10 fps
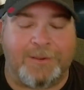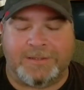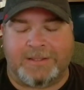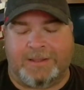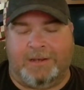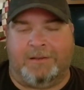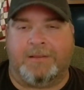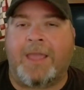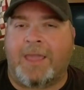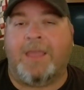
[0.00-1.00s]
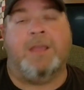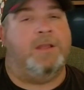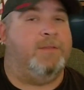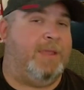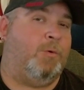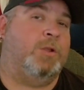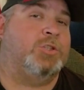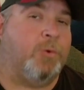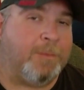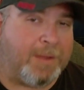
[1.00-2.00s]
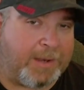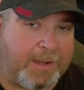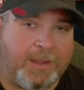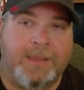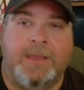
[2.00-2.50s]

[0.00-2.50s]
because at the end of the day, they want your money.